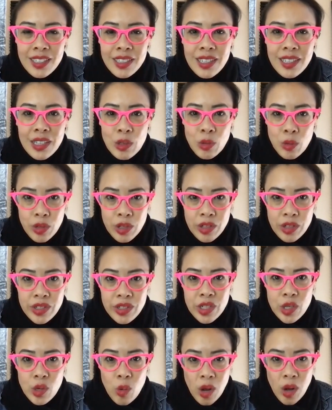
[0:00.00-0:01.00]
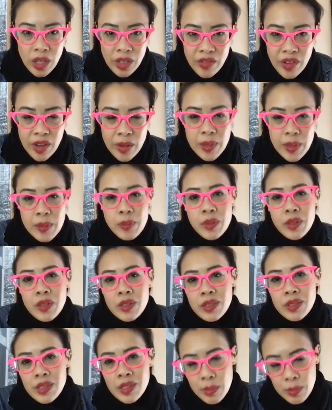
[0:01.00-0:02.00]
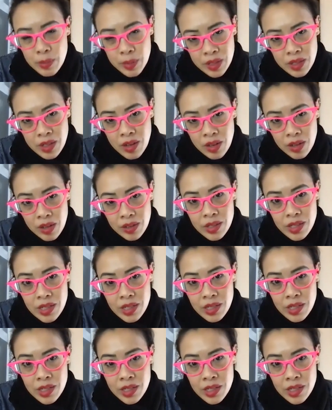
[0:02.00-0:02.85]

in order to qualify people to book calls.